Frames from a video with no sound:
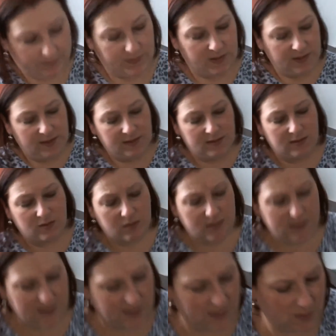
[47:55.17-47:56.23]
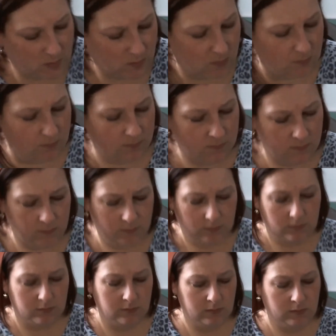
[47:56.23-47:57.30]
I think the size is long.
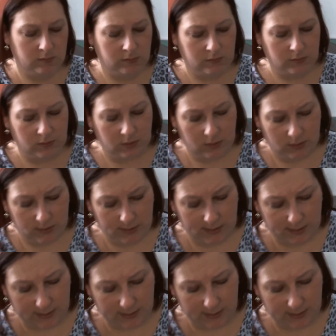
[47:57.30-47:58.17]
Yeah,